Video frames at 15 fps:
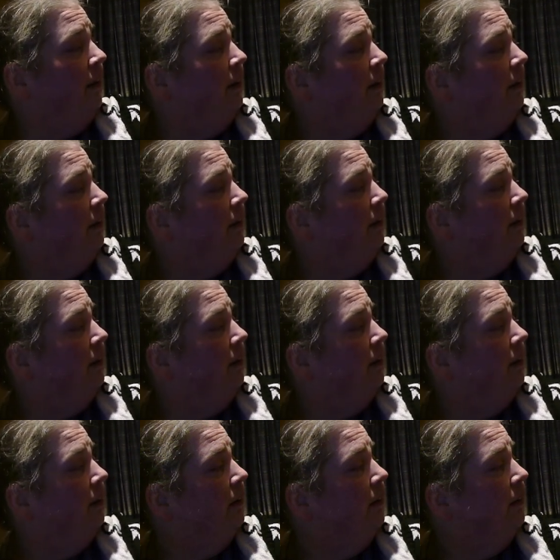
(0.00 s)

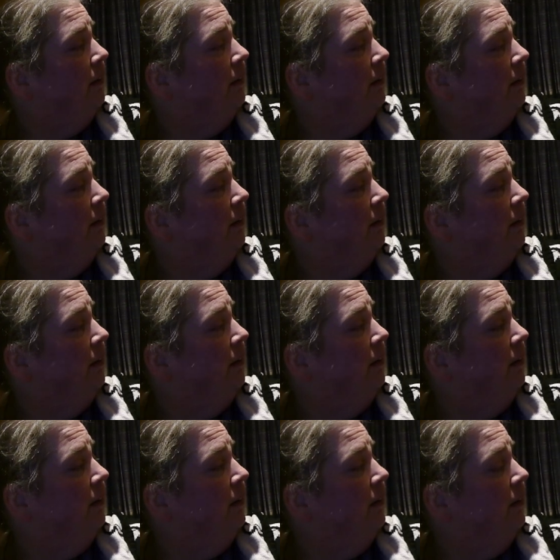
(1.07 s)

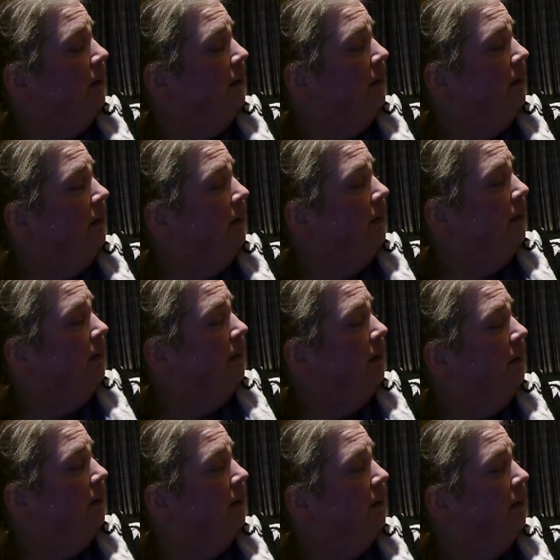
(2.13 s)

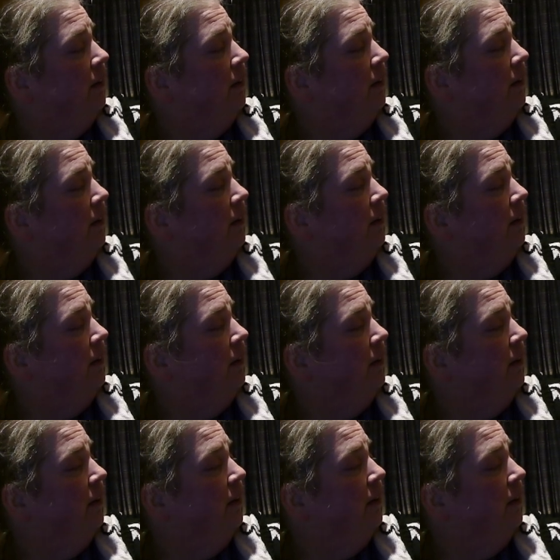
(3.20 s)

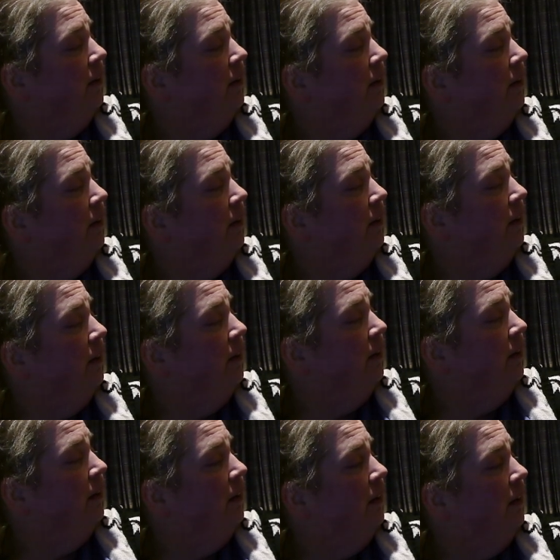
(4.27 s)

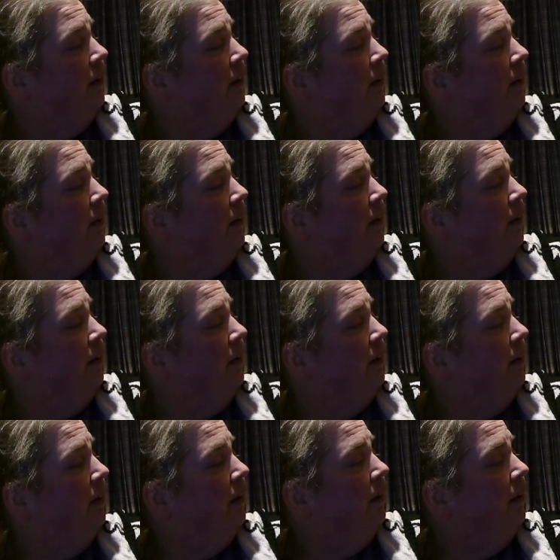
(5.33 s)

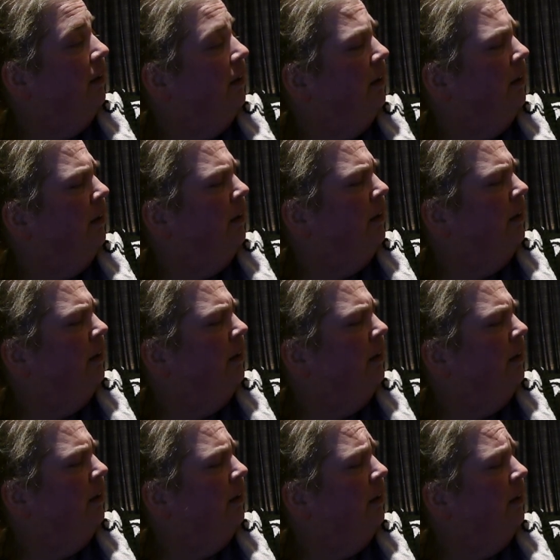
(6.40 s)

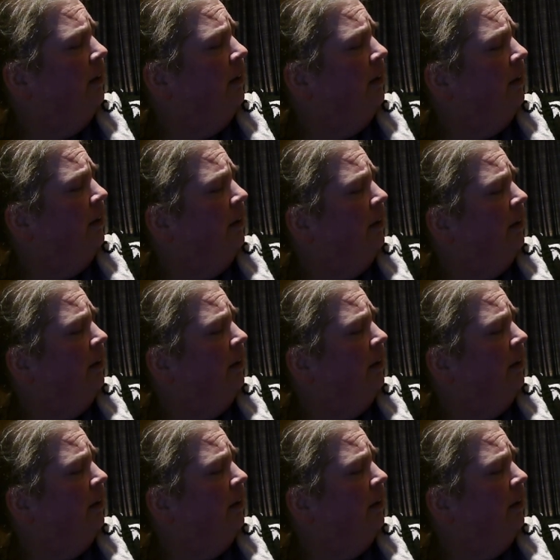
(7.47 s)
(silent)